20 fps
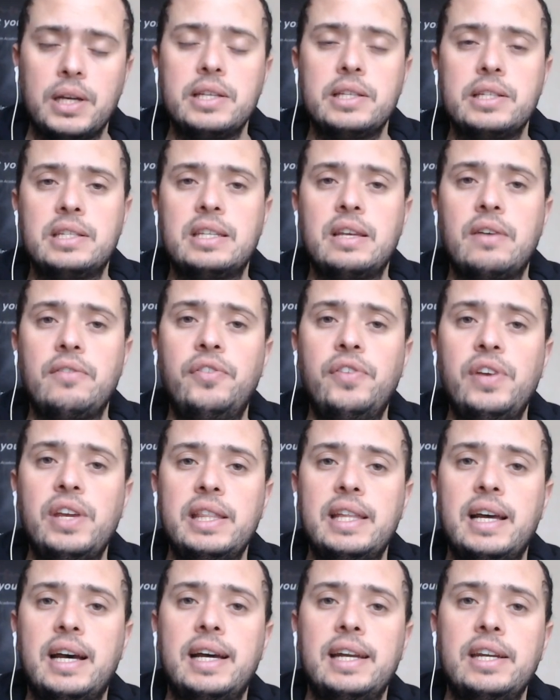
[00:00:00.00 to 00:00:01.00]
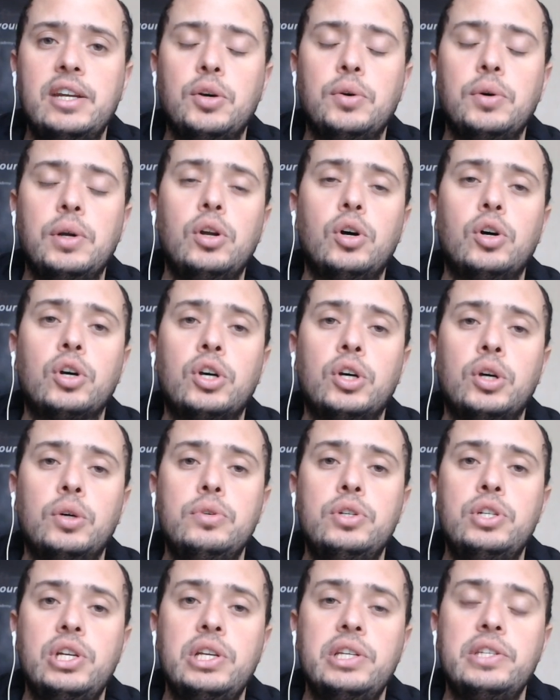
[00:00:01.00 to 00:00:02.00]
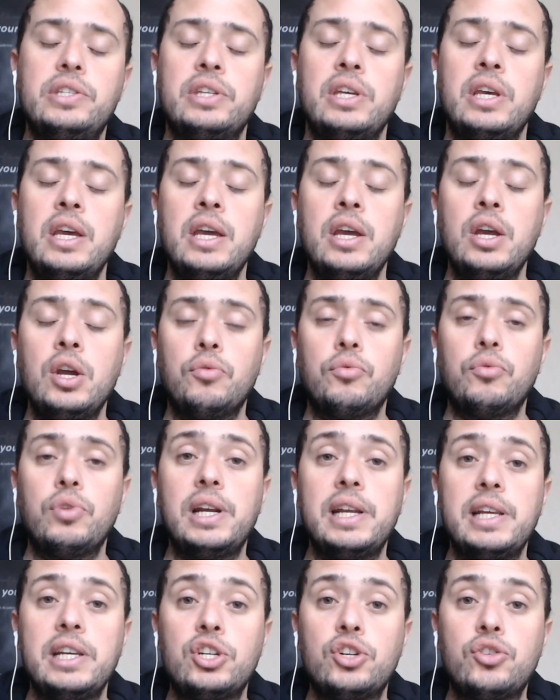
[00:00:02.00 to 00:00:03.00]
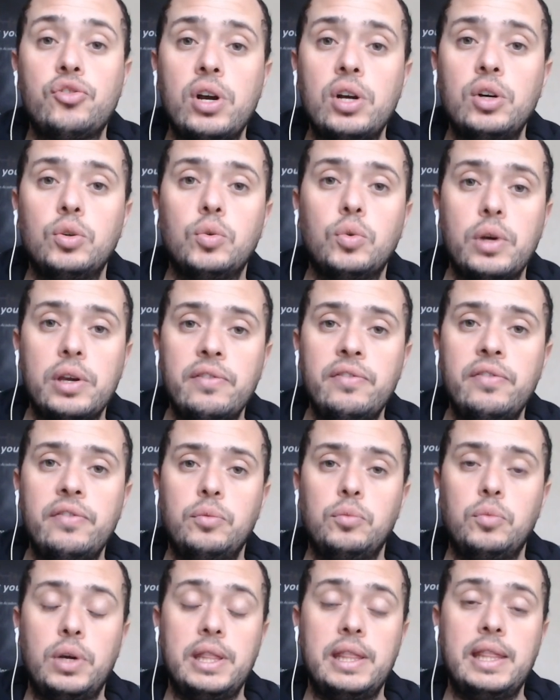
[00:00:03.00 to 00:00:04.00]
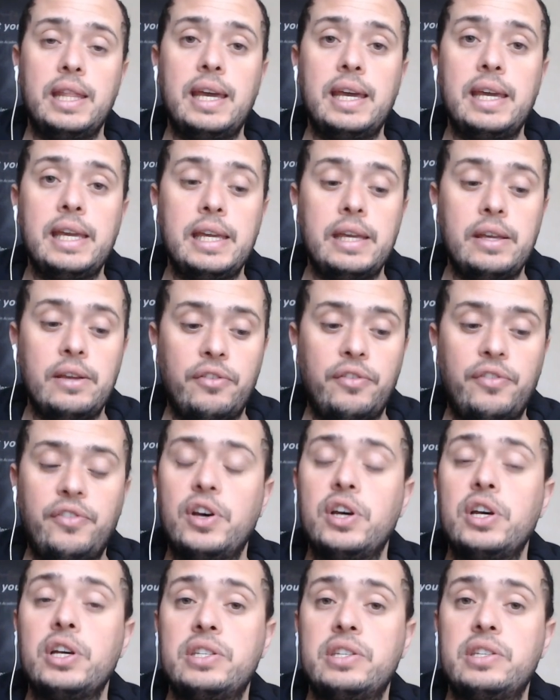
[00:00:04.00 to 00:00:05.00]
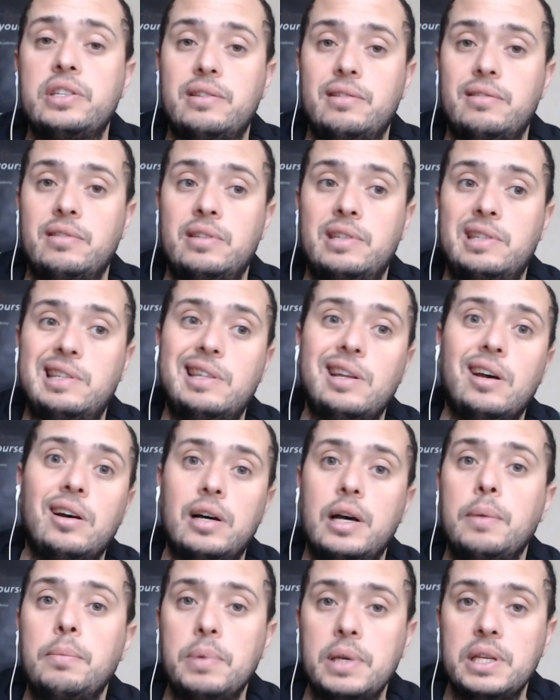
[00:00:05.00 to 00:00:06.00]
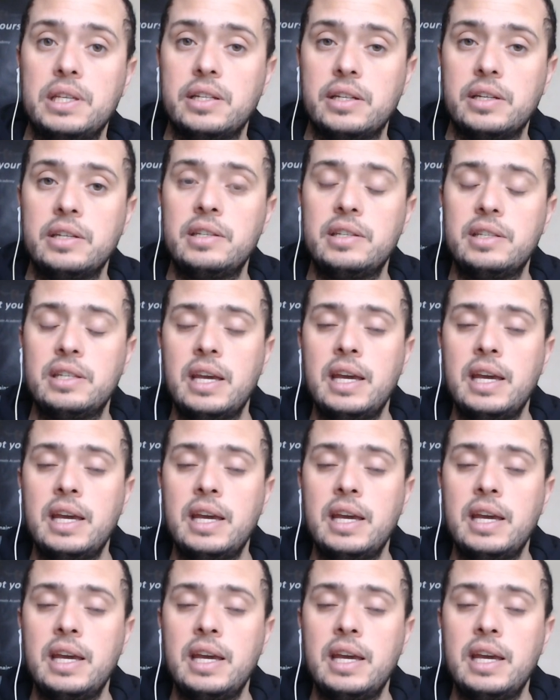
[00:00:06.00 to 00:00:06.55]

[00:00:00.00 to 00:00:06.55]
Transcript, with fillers: Something that I know a lot of coaches really struggle with when they first start a business